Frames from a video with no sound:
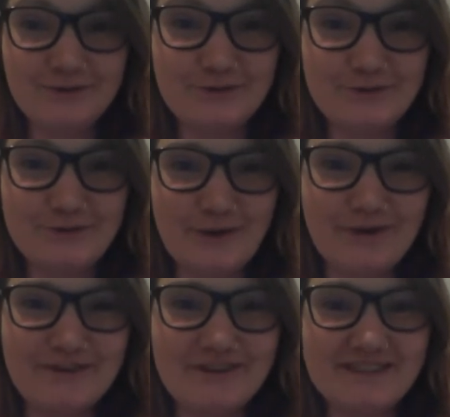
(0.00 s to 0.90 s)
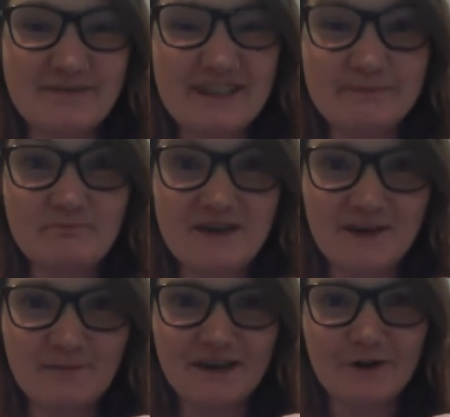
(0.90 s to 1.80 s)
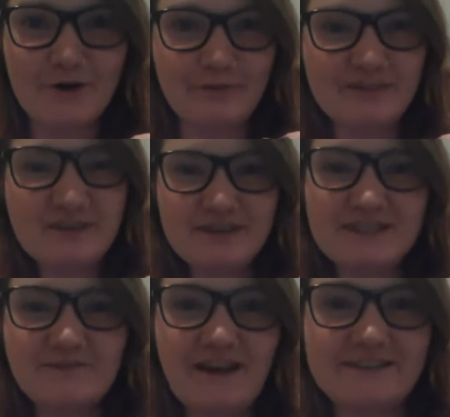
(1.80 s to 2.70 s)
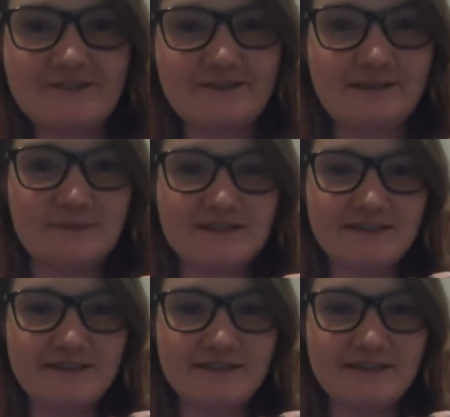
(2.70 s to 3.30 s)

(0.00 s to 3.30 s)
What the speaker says: Ooh, I wonder if somebody's beating me at home, if somebody's faster than Ms.